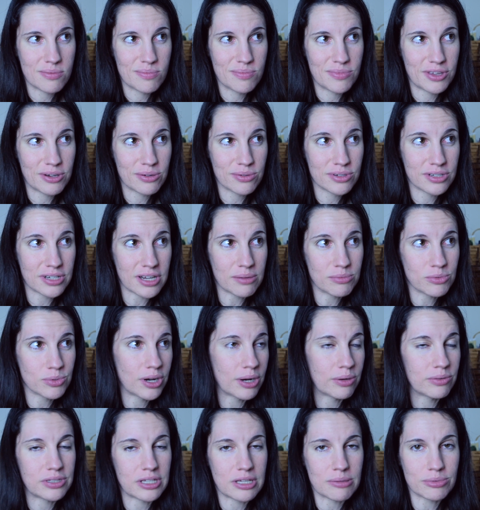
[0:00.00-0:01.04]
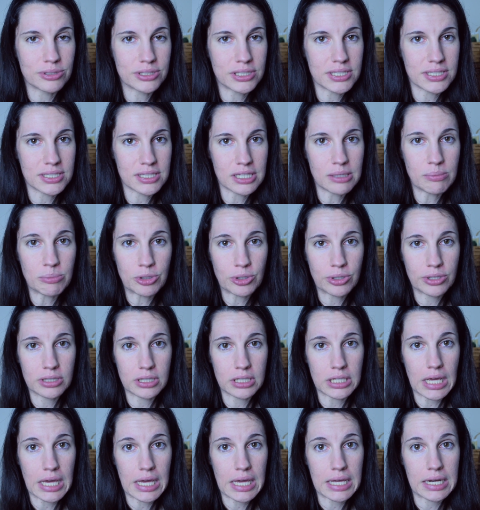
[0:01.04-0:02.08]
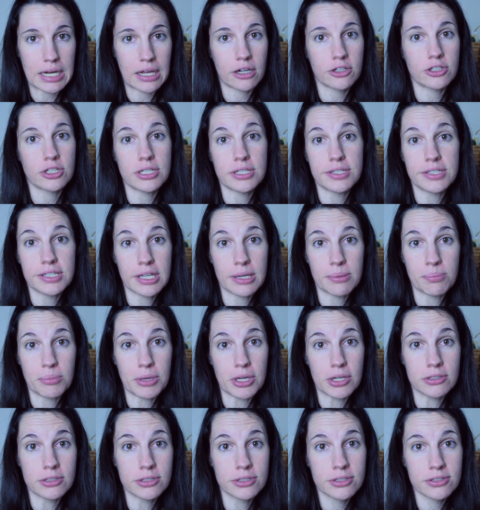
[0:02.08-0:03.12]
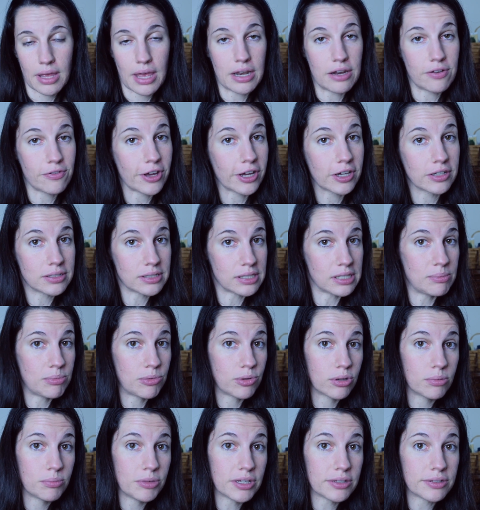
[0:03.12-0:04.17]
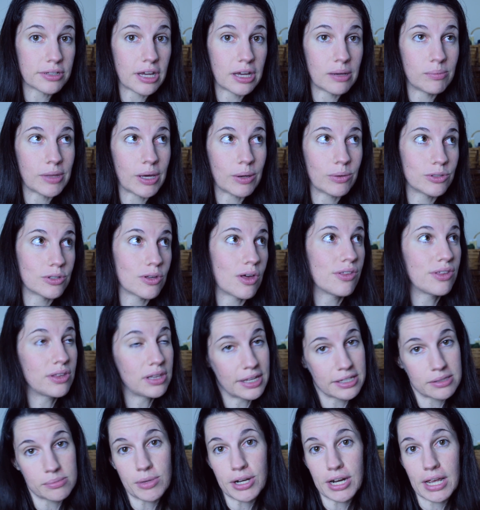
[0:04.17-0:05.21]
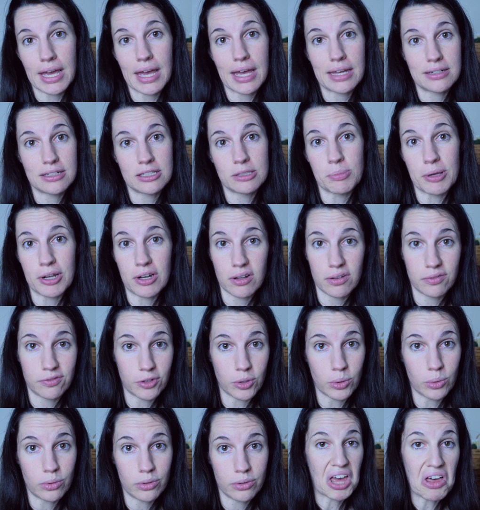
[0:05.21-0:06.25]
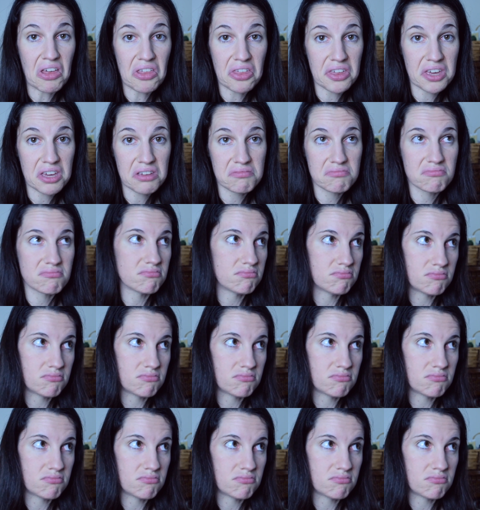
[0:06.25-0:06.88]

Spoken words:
there were times when I was able to sleep during the day and actually skip meals. And if I could sleep through a mealtime, that was all the less money I had to spend on food. Healthy?